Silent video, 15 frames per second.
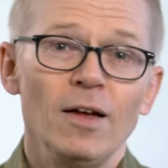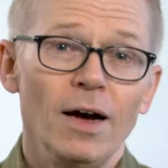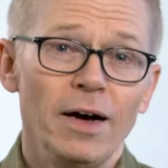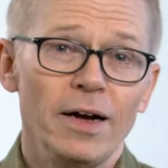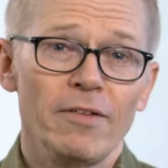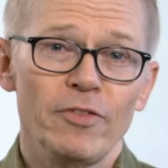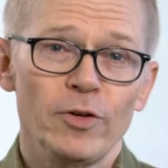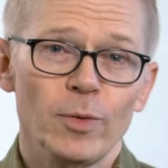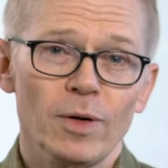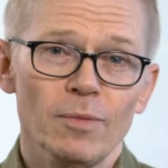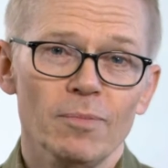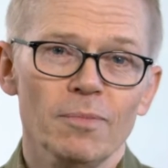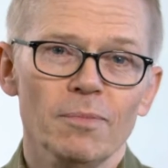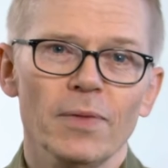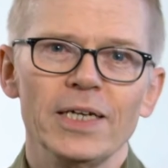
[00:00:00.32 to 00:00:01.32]
Hi
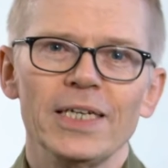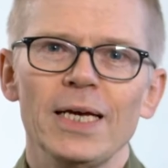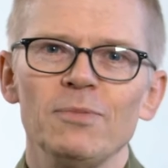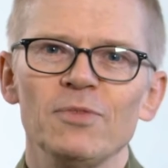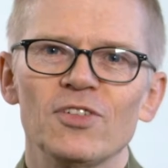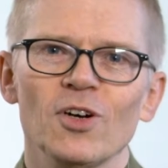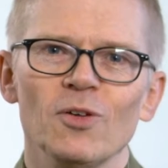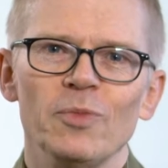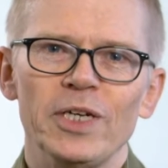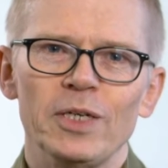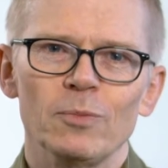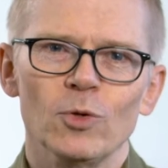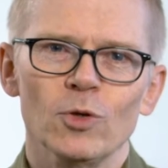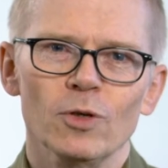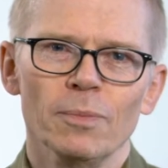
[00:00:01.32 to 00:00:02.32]
everyone, my name's Tom
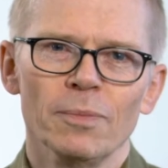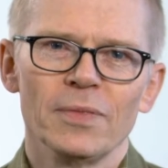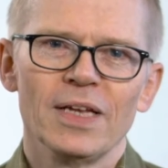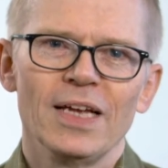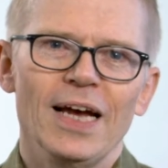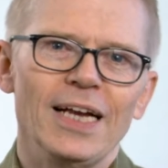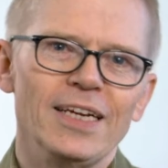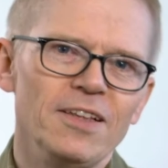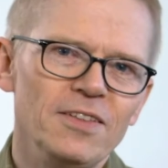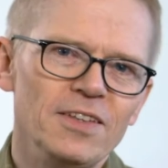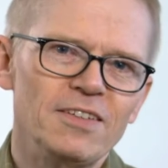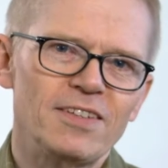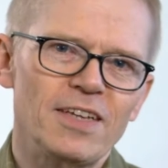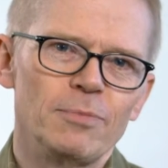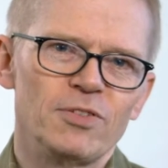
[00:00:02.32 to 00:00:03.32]
Hickmore, and in
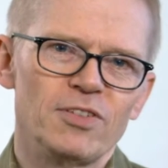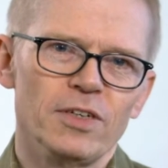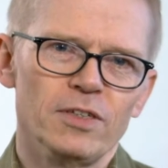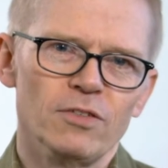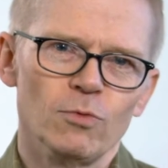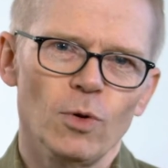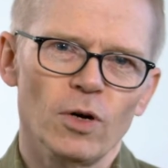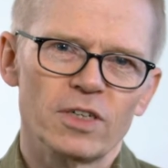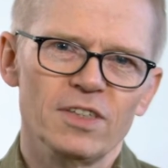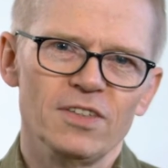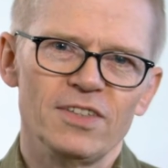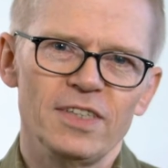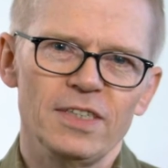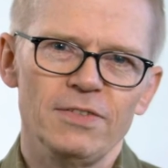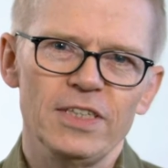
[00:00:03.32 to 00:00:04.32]
this episode of What Can
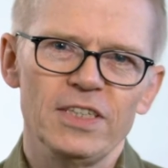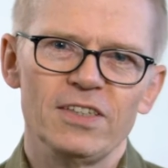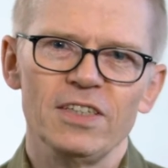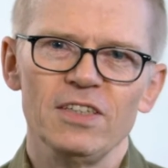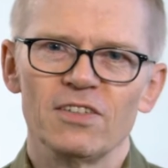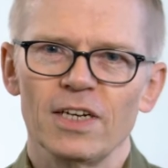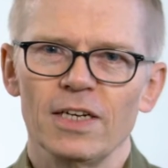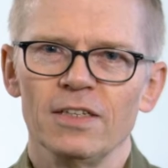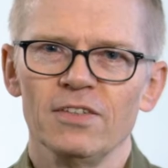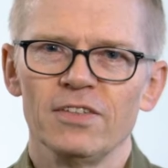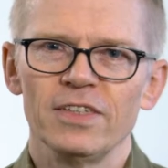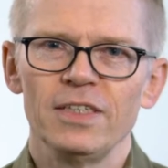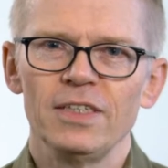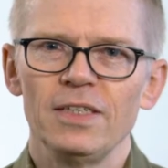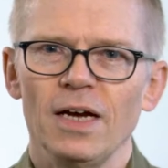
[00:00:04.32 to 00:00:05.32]
TV Teach
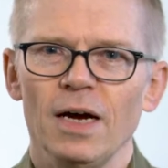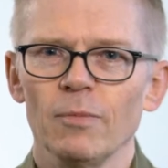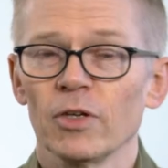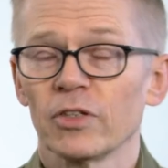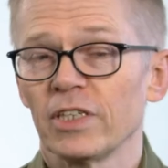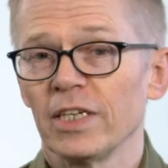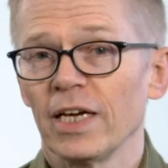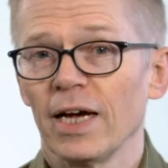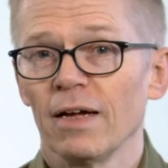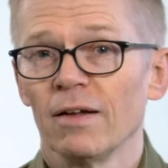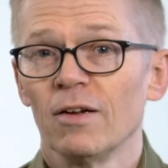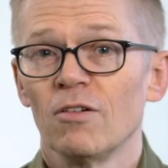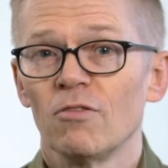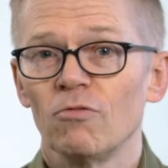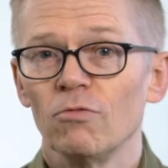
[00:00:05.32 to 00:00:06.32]
L&D, I'm looking at
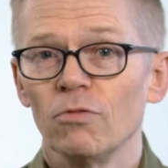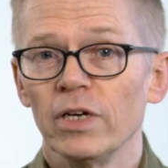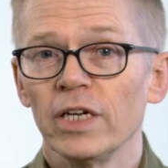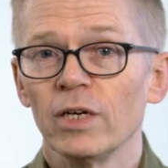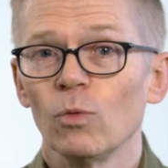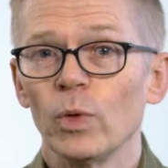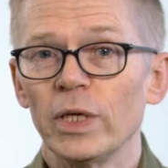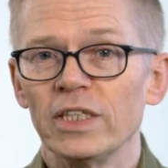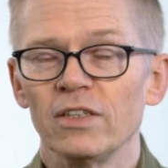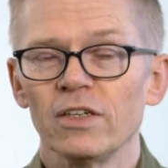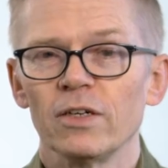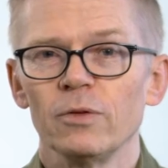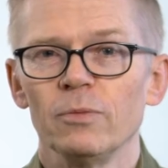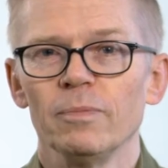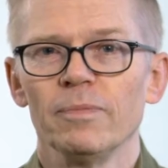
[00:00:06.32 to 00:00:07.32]
Rear
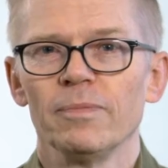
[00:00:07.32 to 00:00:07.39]
Window.